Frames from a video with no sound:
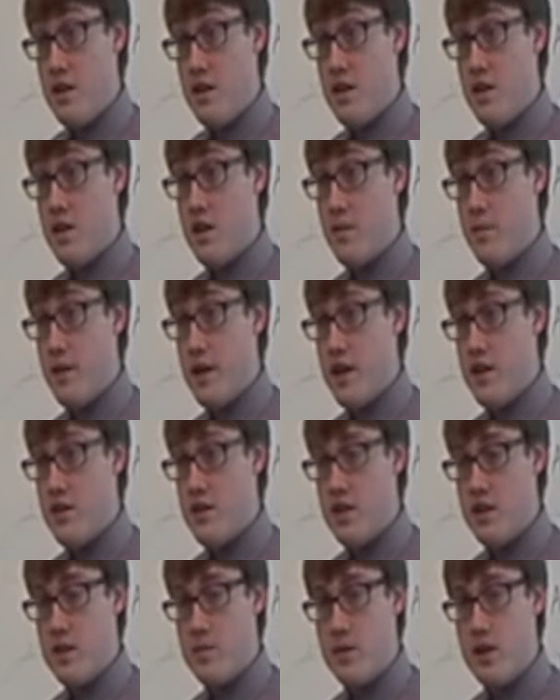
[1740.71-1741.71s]
young men
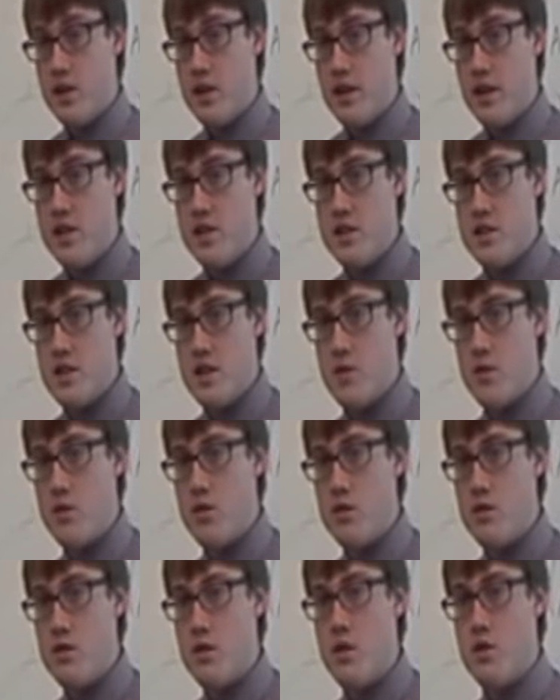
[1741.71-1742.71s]
during the Middle Ages, they
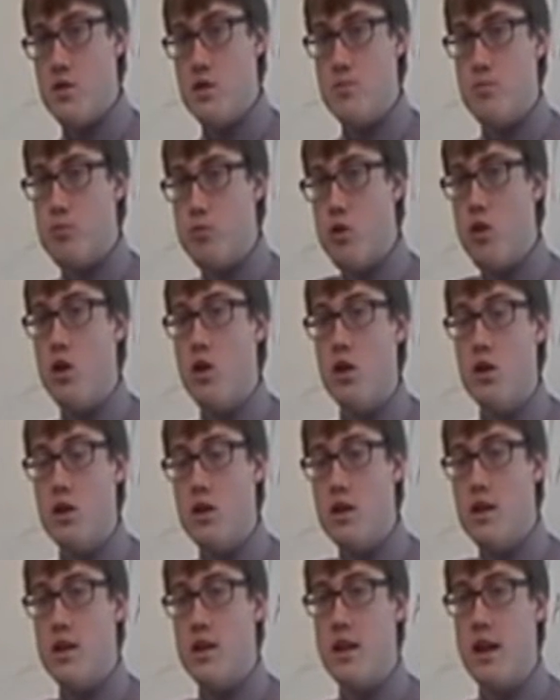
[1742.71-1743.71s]
were known to
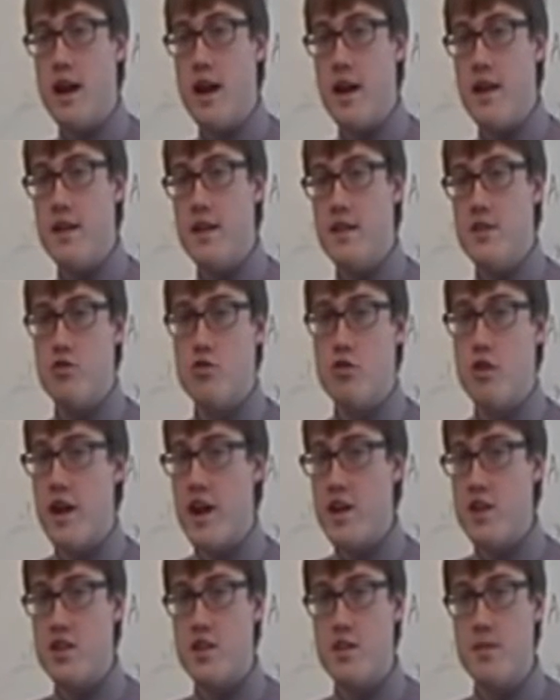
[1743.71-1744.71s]
brawl a lot. They
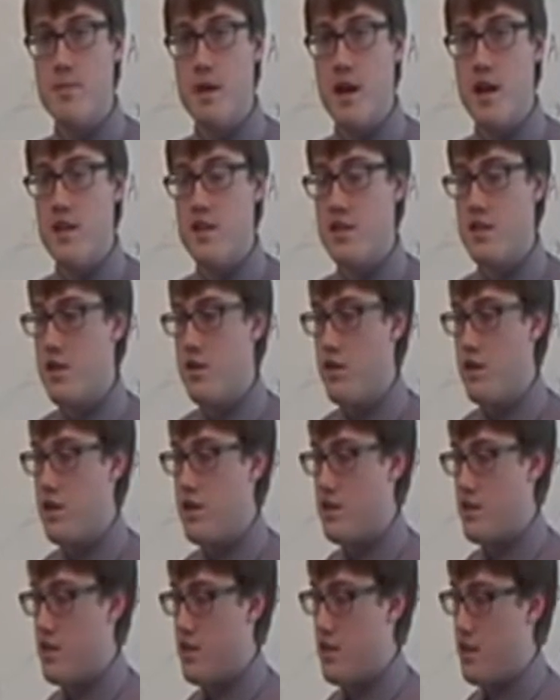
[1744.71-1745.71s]
trashed the monastery
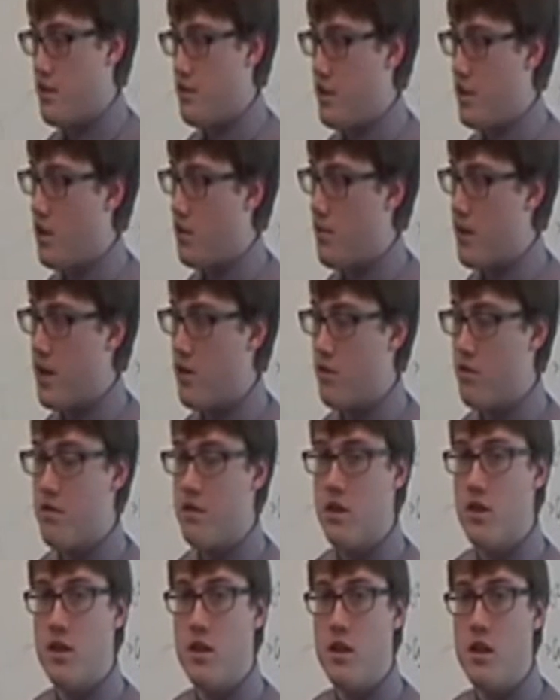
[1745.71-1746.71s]
because, young men are
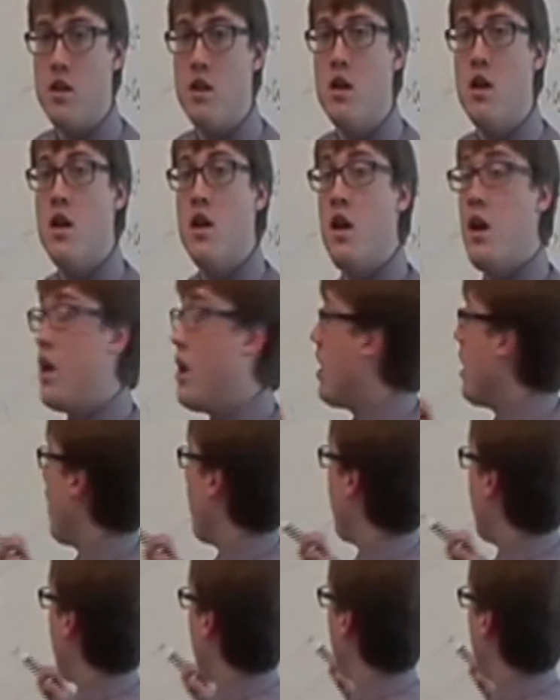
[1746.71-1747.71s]
filthy.
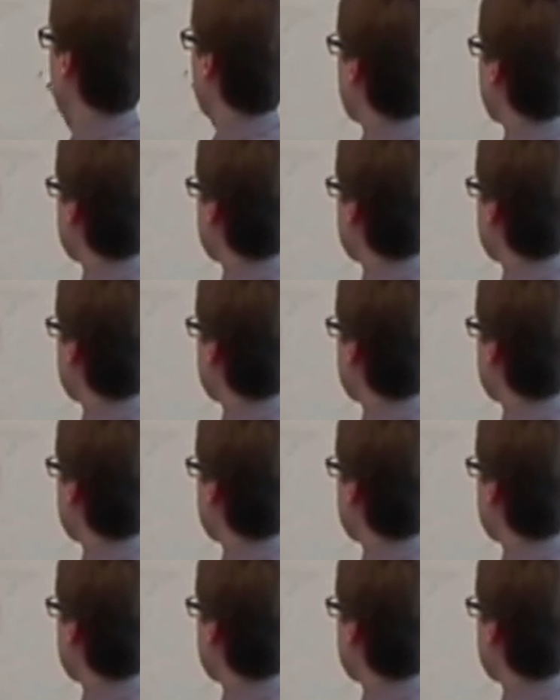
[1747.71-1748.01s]
And